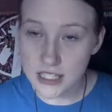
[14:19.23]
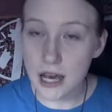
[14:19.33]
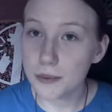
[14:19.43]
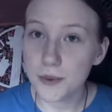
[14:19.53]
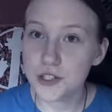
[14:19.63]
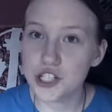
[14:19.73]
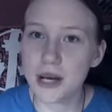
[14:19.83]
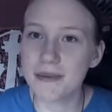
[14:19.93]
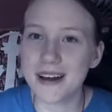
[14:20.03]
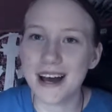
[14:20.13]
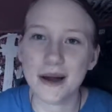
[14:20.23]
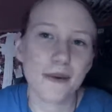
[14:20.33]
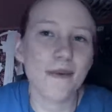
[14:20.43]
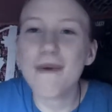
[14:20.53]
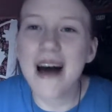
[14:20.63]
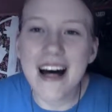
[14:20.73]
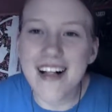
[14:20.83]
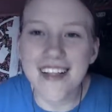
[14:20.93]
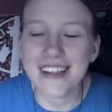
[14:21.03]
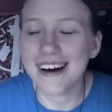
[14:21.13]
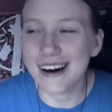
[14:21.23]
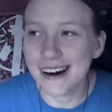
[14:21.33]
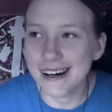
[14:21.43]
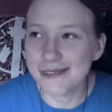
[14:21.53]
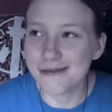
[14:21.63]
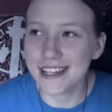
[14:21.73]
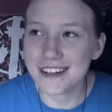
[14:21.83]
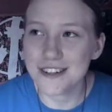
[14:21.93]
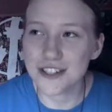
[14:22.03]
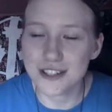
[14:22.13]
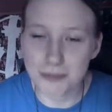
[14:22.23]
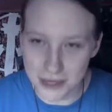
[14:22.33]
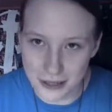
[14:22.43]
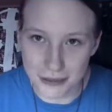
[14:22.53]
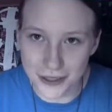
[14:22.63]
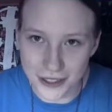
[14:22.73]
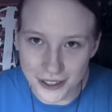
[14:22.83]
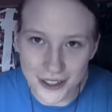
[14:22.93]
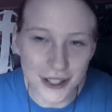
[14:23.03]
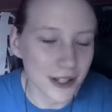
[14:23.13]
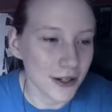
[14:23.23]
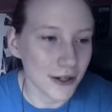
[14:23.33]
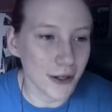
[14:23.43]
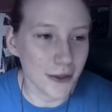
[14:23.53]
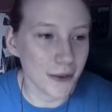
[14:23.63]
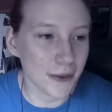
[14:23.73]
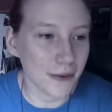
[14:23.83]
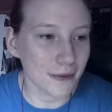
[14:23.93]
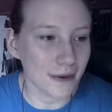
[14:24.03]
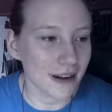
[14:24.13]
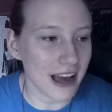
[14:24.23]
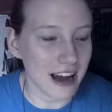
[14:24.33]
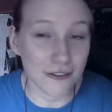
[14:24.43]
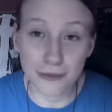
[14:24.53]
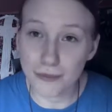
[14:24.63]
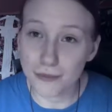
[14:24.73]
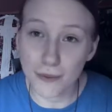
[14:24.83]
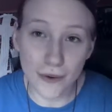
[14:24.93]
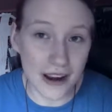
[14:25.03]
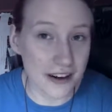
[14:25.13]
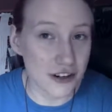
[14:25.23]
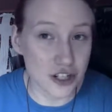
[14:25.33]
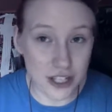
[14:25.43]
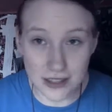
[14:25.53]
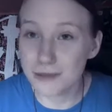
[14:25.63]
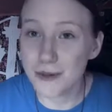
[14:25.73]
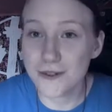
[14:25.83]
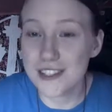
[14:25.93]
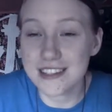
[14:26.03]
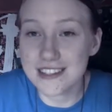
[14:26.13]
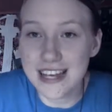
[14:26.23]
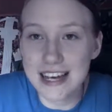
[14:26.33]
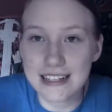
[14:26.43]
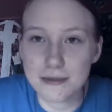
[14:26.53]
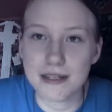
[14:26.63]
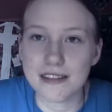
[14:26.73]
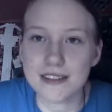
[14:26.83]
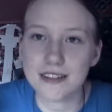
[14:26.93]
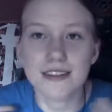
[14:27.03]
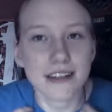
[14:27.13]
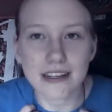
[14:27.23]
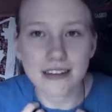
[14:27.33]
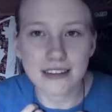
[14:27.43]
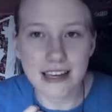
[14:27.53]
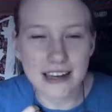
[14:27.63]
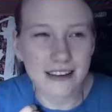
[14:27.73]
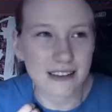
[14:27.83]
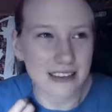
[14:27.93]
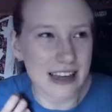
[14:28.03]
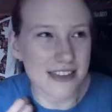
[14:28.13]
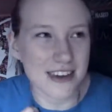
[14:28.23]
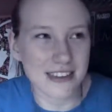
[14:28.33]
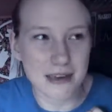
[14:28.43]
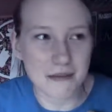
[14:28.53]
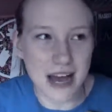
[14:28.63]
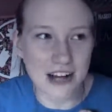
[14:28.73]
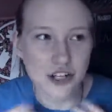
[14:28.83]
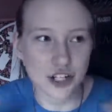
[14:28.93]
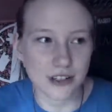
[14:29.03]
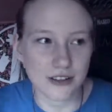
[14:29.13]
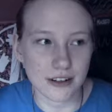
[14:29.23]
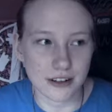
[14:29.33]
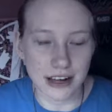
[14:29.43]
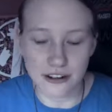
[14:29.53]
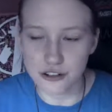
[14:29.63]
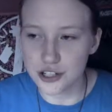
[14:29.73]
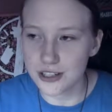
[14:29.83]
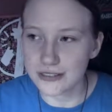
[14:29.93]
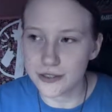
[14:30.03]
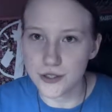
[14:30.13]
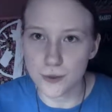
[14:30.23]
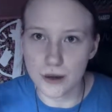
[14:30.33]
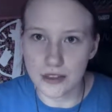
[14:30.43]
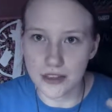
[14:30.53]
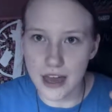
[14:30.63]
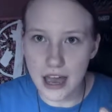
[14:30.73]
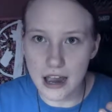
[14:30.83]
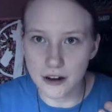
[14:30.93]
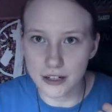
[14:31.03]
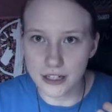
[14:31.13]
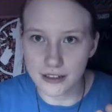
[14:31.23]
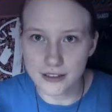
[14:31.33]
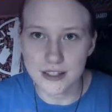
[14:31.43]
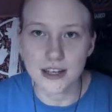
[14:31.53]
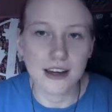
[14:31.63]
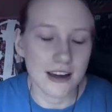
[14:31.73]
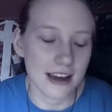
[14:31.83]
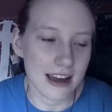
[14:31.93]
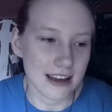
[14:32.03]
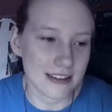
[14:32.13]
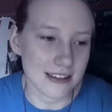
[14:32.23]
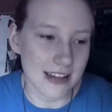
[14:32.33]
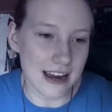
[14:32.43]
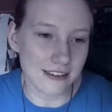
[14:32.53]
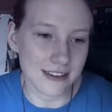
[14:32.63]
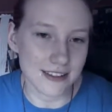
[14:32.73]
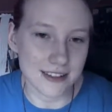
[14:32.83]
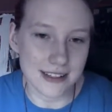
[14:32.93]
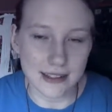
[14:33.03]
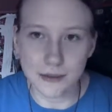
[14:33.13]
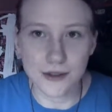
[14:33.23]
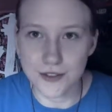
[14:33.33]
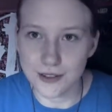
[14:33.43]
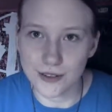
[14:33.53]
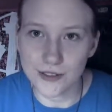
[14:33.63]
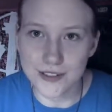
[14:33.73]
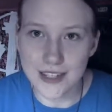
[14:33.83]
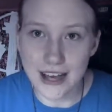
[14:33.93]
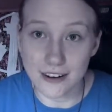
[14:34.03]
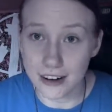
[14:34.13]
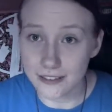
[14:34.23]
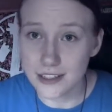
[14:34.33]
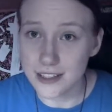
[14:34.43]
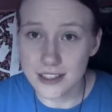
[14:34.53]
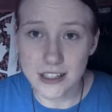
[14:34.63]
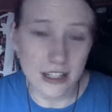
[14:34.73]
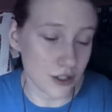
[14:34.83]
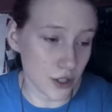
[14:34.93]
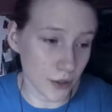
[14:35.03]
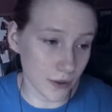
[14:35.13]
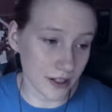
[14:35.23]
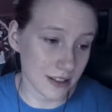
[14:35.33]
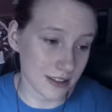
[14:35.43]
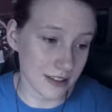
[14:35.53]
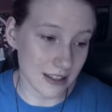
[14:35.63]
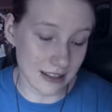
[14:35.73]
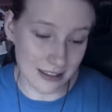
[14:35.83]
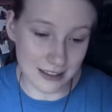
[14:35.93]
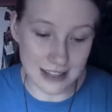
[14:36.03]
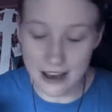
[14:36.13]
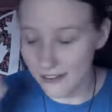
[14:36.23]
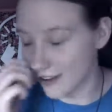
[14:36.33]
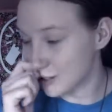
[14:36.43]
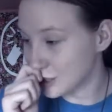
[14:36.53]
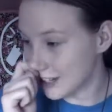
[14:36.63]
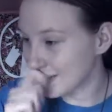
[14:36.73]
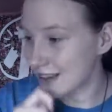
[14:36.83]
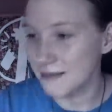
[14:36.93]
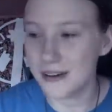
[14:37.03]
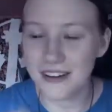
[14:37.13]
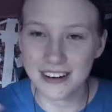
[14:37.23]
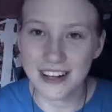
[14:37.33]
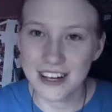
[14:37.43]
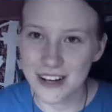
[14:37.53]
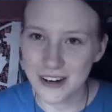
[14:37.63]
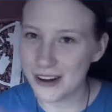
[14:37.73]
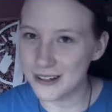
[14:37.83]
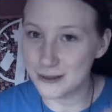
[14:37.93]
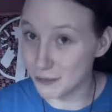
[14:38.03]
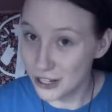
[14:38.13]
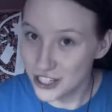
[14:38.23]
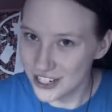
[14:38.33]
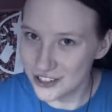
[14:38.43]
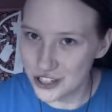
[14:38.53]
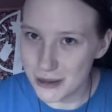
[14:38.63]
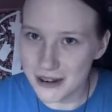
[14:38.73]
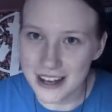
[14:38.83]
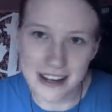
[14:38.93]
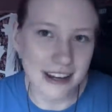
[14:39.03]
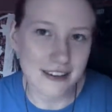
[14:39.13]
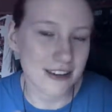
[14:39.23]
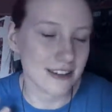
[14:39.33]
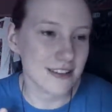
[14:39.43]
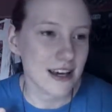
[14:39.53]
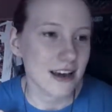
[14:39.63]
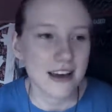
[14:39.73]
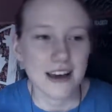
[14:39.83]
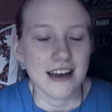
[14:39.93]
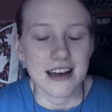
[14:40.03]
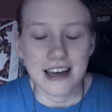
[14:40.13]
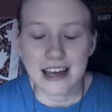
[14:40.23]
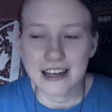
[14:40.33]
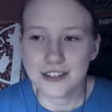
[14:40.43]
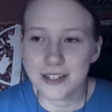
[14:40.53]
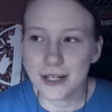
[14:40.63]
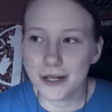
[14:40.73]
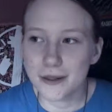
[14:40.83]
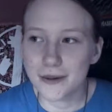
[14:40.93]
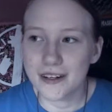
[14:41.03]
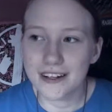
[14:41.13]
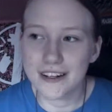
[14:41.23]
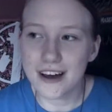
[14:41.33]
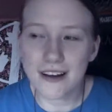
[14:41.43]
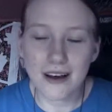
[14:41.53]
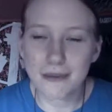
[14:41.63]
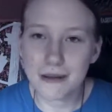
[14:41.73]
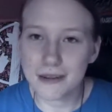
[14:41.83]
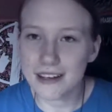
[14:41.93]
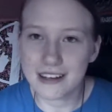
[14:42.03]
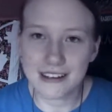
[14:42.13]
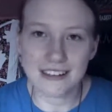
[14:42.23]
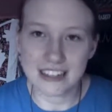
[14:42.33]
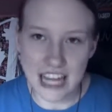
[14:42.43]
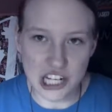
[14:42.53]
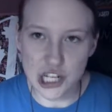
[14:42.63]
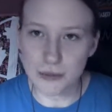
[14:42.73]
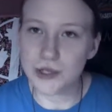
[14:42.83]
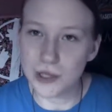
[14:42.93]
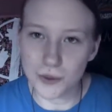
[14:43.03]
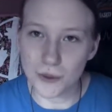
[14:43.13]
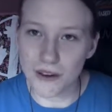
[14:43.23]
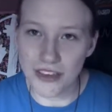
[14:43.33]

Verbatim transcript: up with Gemini? Well, um, they are just people who have more energy than most of the signs basically. They I think they match their energy levels with Aries and Aries is like the most youthful sign obviously and Taurus does have energy in them but not as much as Gemini and Aries and you know not a lot of people can catch up to